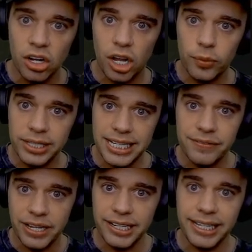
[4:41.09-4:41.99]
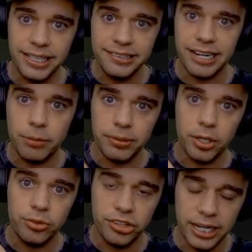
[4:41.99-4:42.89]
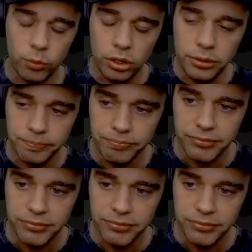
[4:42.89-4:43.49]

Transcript: I will leave a link down below to that one.